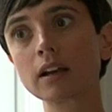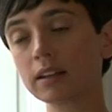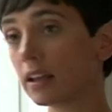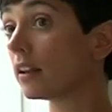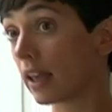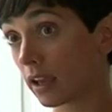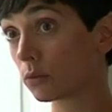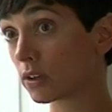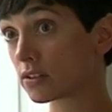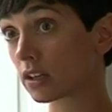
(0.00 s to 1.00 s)
clear
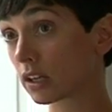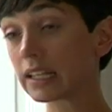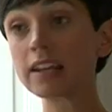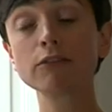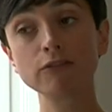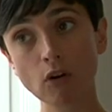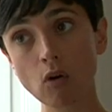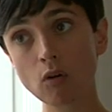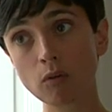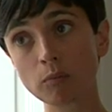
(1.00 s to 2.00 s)
language, a clear
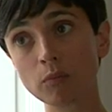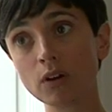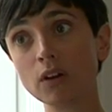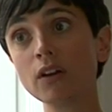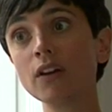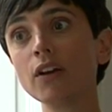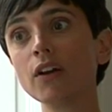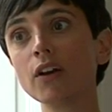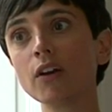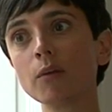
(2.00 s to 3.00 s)
form,
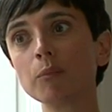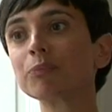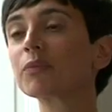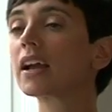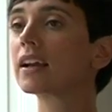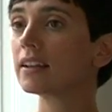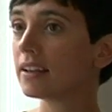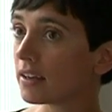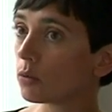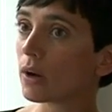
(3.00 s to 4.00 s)
um, a
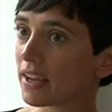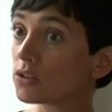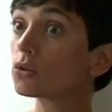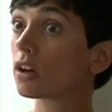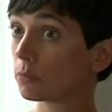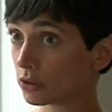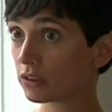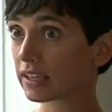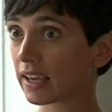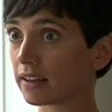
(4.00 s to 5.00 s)
clear way to
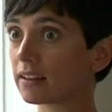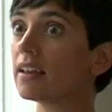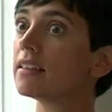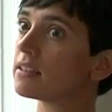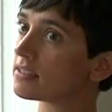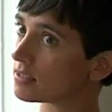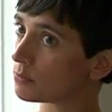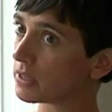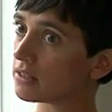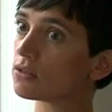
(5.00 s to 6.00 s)
communicate. This has
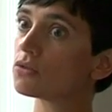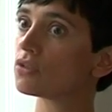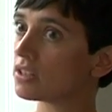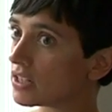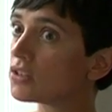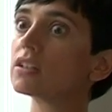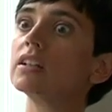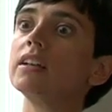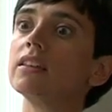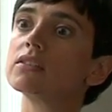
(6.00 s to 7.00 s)
been
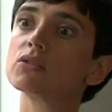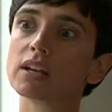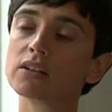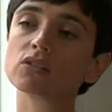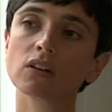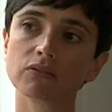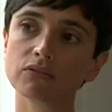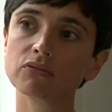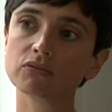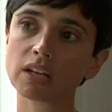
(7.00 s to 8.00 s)
traditionally the strength of
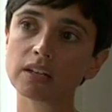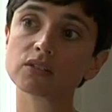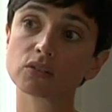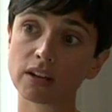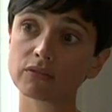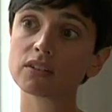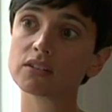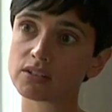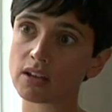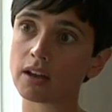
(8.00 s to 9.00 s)
Danish craft
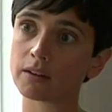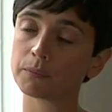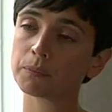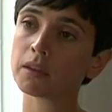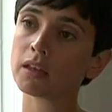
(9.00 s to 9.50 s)
and design.